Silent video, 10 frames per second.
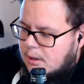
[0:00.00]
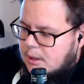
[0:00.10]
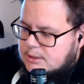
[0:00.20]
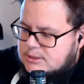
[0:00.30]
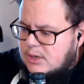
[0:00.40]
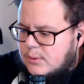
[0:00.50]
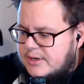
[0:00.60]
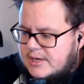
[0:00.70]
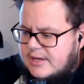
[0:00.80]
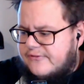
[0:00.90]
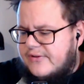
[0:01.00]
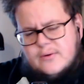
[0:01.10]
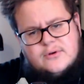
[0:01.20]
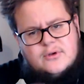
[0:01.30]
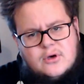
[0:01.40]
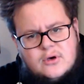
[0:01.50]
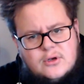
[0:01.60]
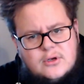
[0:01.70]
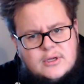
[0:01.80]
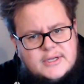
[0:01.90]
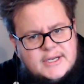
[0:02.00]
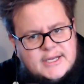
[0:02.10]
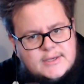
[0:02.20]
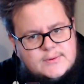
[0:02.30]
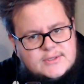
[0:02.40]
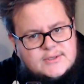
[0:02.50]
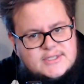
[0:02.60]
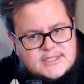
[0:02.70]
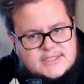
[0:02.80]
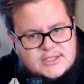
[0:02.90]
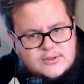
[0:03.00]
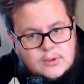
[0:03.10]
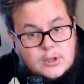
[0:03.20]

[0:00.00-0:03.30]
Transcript: So what did I found on the nose on the 16-year-old